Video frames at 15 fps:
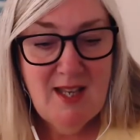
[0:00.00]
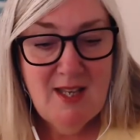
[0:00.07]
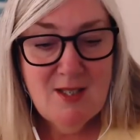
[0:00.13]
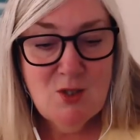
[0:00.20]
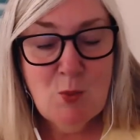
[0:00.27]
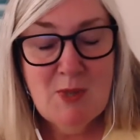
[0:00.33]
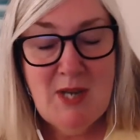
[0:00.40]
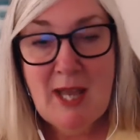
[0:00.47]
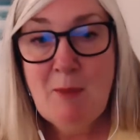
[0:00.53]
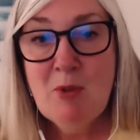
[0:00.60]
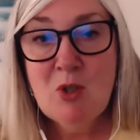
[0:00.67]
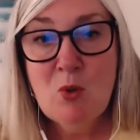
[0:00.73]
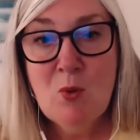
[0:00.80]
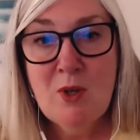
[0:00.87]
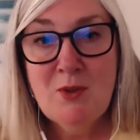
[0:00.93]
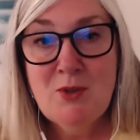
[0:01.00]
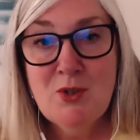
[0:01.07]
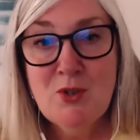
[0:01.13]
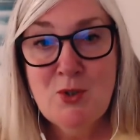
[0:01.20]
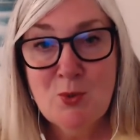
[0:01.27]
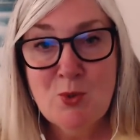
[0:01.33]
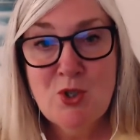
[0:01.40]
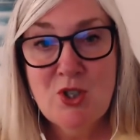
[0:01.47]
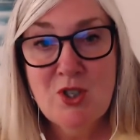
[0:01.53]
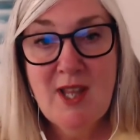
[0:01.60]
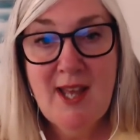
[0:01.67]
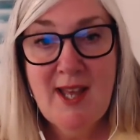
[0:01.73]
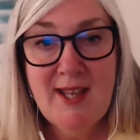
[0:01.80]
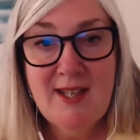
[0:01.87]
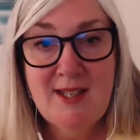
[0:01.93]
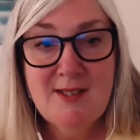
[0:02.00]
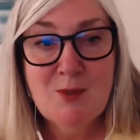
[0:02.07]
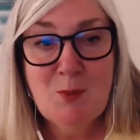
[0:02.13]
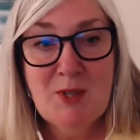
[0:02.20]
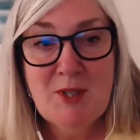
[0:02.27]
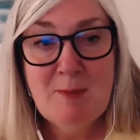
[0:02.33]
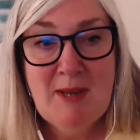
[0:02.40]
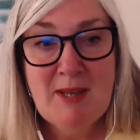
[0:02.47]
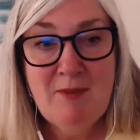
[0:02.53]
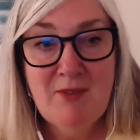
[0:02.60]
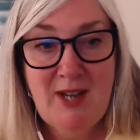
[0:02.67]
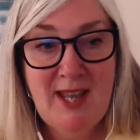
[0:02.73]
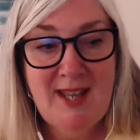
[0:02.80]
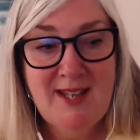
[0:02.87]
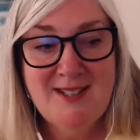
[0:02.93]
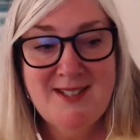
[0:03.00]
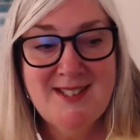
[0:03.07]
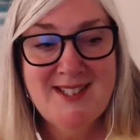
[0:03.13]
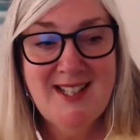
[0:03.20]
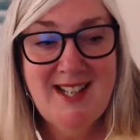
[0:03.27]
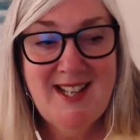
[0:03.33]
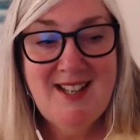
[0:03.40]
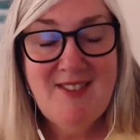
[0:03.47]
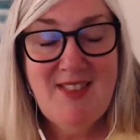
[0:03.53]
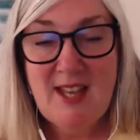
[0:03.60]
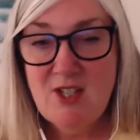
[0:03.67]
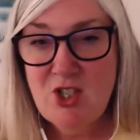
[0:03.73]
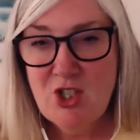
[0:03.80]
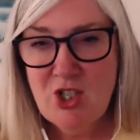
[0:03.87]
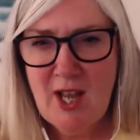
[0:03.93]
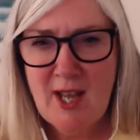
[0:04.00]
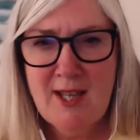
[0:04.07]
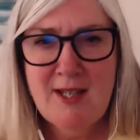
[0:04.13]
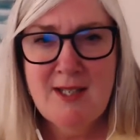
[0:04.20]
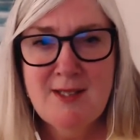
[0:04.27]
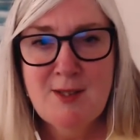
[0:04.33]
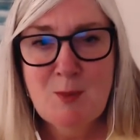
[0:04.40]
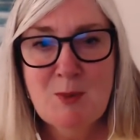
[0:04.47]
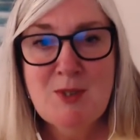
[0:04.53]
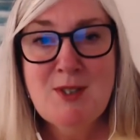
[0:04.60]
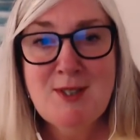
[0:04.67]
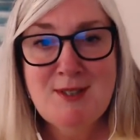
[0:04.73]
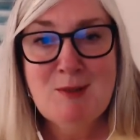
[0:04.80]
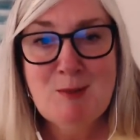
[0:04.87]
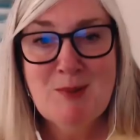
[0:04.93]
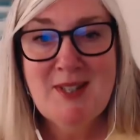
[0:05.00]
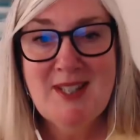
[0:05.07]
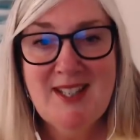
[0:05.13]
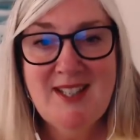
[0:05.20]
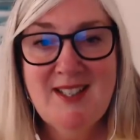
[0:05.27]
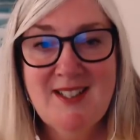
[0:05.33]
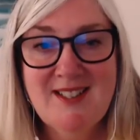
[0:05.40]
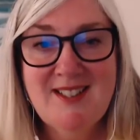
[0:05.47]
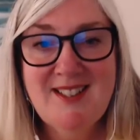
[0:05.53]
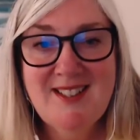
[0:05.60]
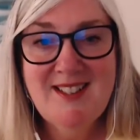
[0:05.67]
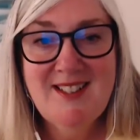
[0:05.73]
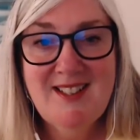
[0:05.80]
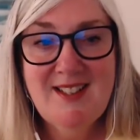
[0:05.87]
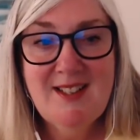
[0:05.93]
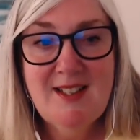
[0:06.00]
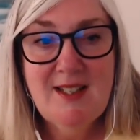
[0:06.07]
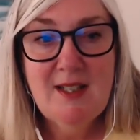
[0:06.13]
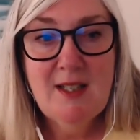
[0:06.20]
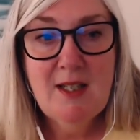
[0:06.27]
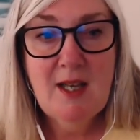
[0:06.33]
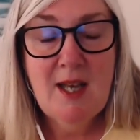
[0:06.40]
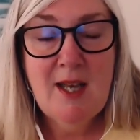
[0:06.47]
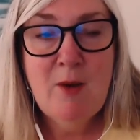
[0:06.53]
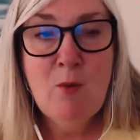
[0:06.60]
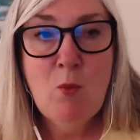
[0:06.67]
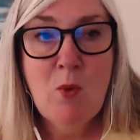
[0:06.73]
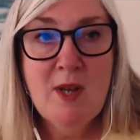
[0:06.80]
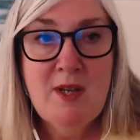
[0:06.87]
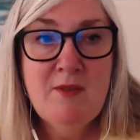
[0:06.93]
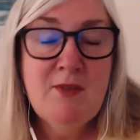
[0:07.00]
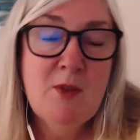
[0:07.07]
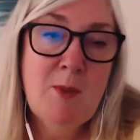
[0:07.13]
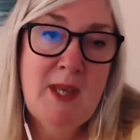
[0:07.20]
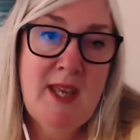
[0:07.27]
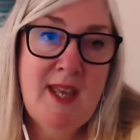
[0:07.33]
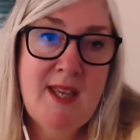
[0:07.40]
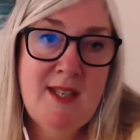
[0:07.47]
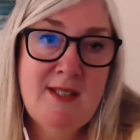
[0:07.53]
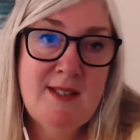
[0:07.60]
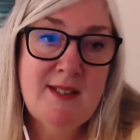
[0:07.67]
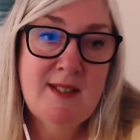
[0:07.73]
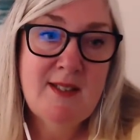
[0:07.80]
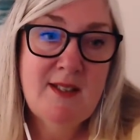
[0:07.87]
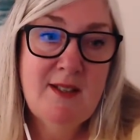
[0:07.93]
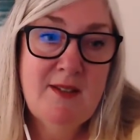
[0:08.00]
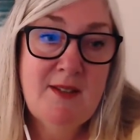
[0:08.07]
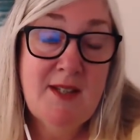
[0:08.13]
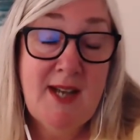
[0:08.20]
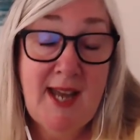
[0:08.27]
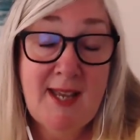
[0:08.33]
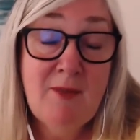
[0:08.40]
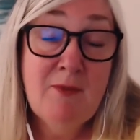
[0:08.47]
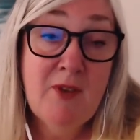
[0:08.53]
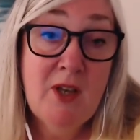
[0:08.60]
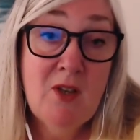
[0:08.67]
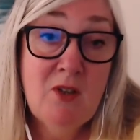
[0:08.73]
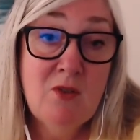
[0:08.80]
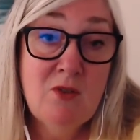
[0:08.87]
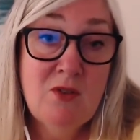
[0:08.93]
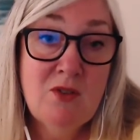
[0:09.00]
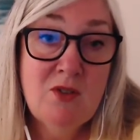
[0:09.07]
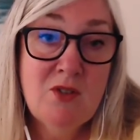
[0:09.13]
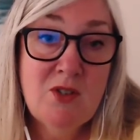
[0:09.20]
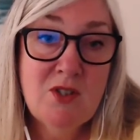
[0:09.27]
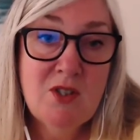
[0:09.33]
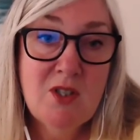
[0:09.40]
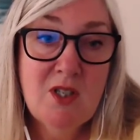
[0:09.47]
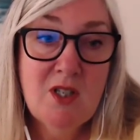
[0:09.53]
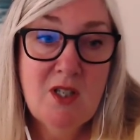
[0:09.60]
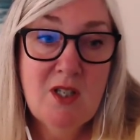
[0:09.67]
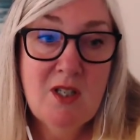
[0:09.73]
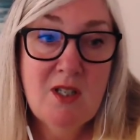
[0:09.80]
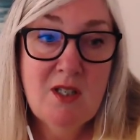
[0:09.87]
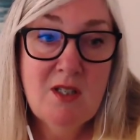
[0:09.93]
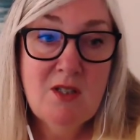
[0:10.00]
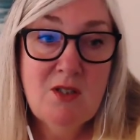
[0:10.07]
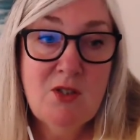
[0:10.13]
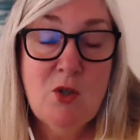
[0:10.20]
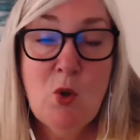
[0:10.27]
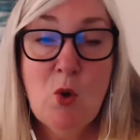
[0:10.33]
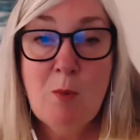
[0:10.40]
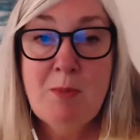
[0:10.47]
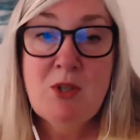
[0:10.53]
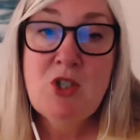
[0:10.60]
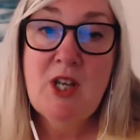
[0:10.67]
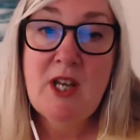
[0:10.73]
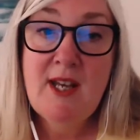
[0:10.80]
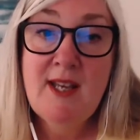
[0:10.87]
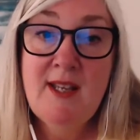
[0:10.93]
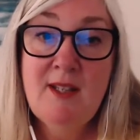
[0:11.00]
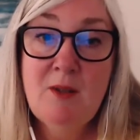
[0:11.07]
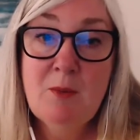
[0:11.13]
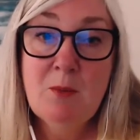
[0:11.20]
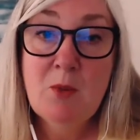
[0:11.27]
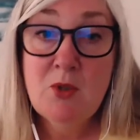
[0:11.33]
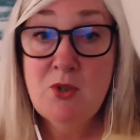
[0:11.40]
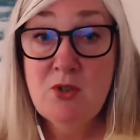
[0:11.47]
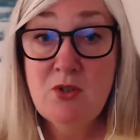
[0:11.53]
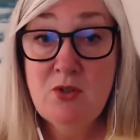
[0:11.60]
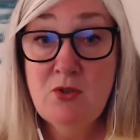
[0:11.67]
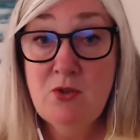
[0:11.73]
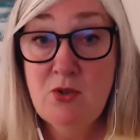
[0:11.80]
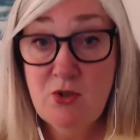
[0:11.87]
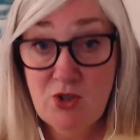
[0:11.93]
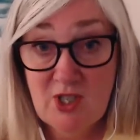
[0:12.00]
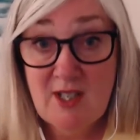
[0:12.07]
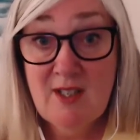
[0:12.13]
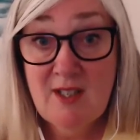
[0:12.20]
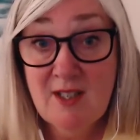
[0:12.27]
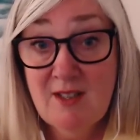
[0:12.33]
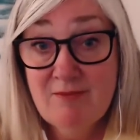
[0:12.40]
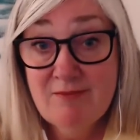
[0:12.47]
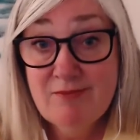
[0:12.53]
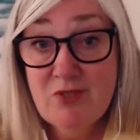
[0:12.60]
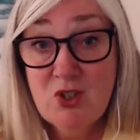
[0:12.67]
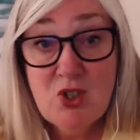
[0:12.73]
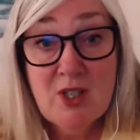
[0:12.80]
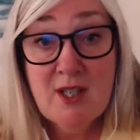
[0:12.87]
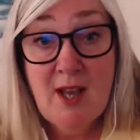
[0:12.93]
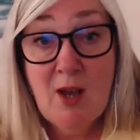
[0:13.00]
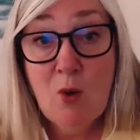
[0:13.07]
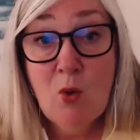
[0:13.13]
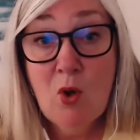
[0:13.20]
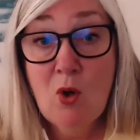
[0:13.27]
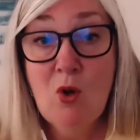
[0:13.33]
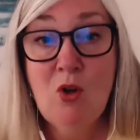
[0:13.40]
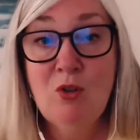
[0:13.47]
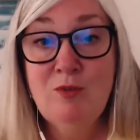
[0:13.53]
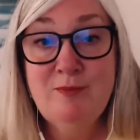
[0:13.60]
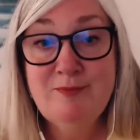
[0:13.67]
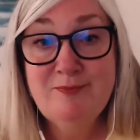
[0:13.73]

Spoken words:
So when I would go out to socialise with my friends, that shyness was still there. And one of the ways that I found to not be shy was to drink alcohol.